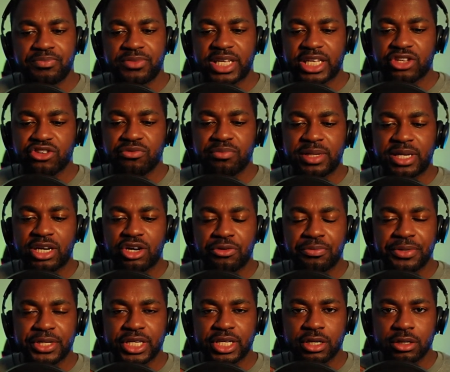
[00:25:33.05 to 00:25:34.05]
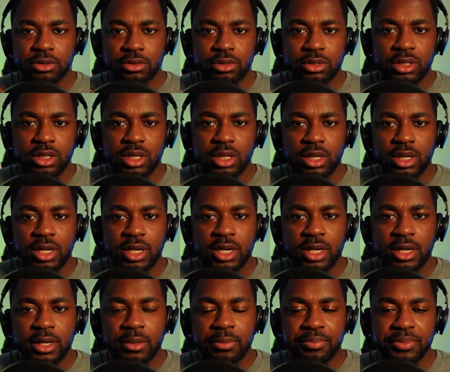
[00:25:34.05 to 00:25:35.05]
that you've been LPO
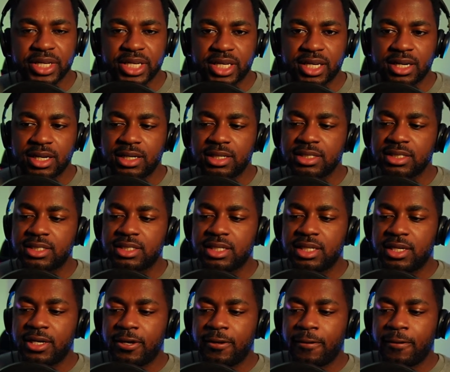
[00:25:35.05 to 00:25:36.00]
because